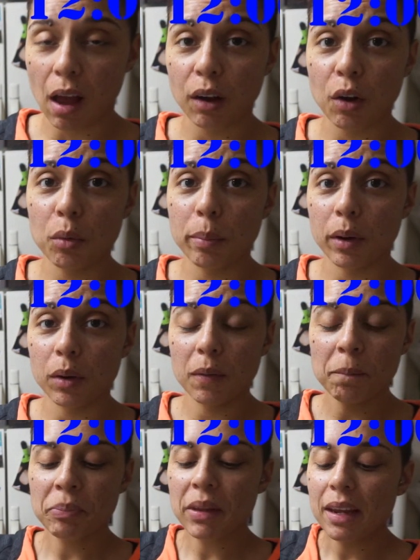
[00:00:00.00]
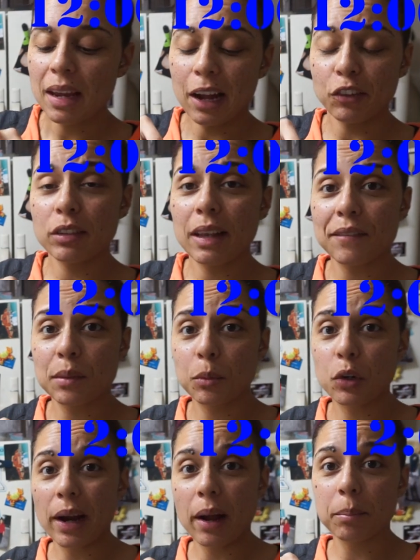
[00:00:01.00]
taco bowl. I just have
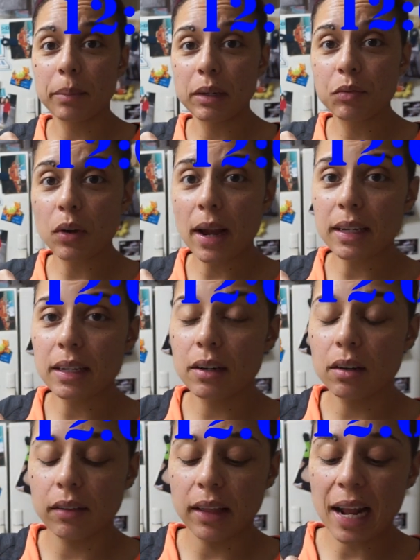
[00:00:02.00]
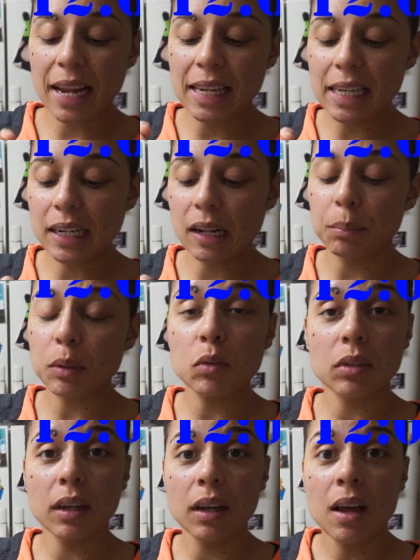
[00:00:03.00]
some ground beef right here that I heated up
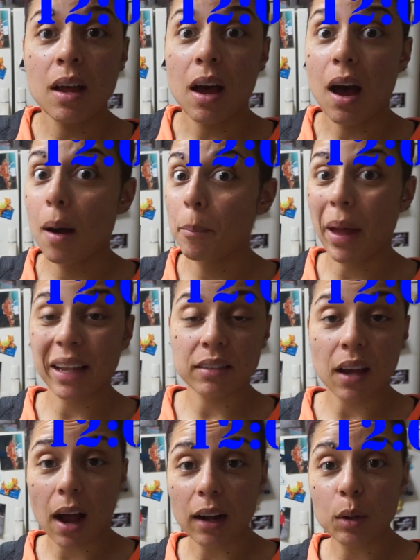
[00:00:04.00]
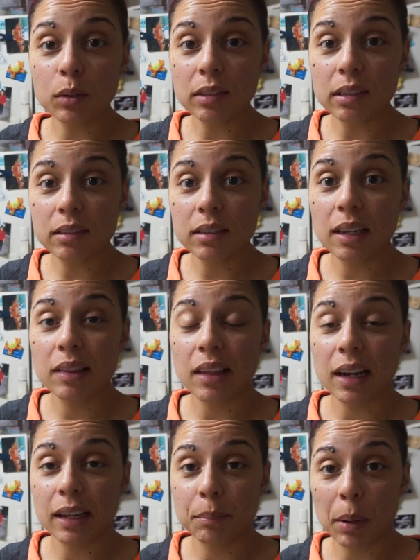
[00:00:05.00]
using um, my taco seasoning
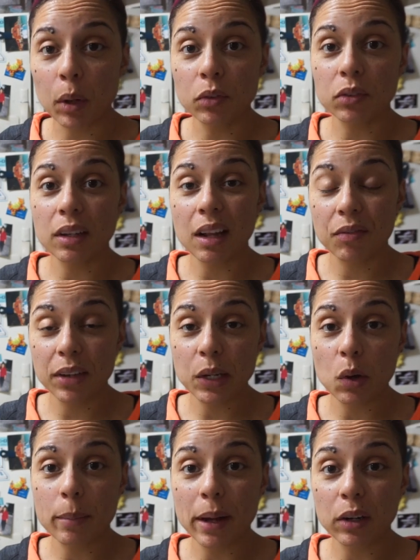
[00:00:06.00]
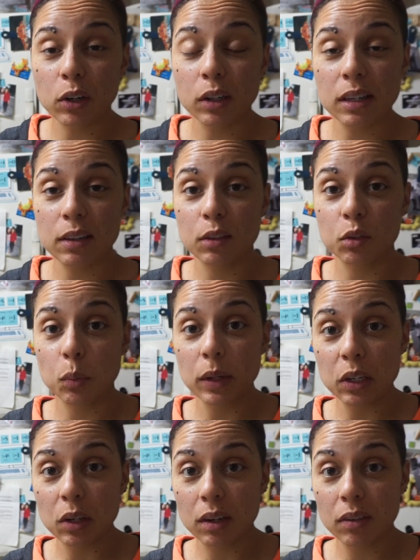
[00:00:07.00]
that I posted a video about earlier this
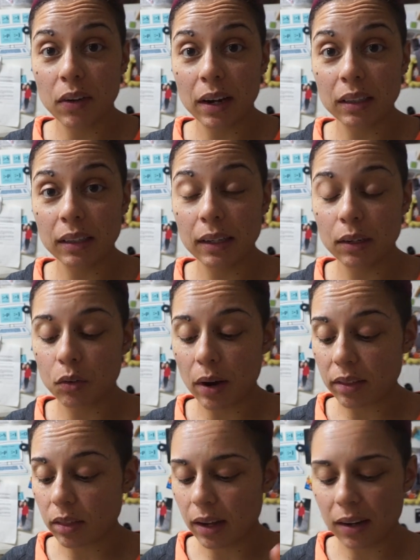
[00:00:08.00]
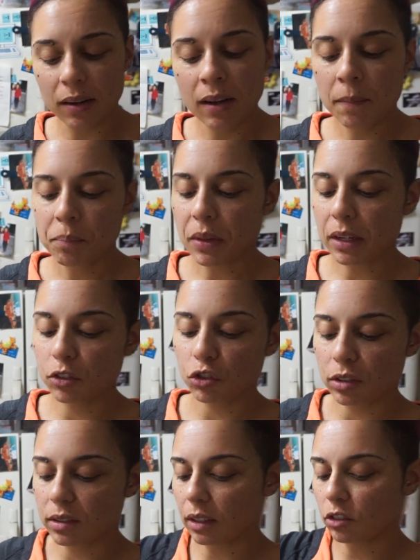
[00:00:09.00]
week. You can find a link right there. It is
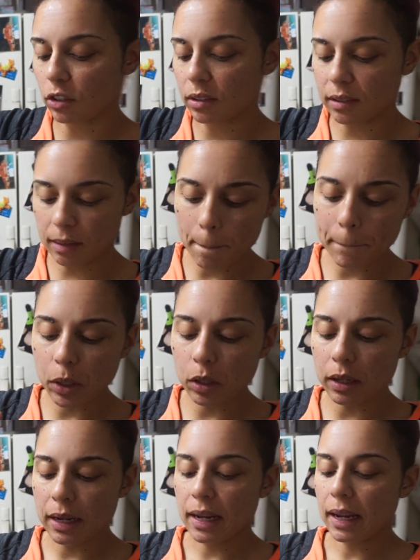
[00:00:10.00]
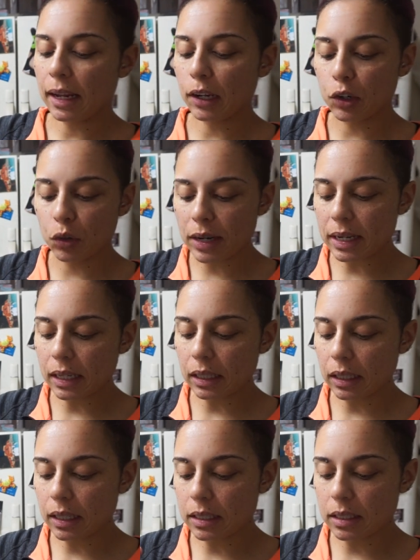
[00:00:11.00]
just such a simple
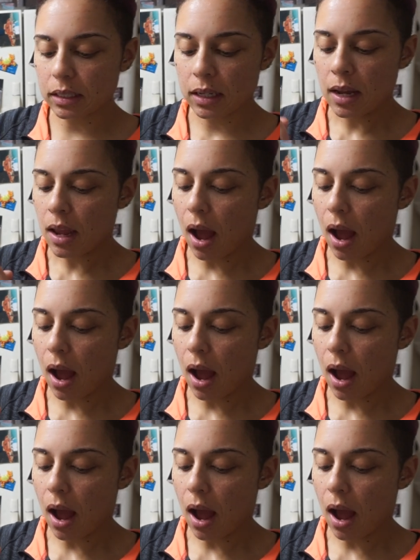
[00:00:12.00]
ingredient list,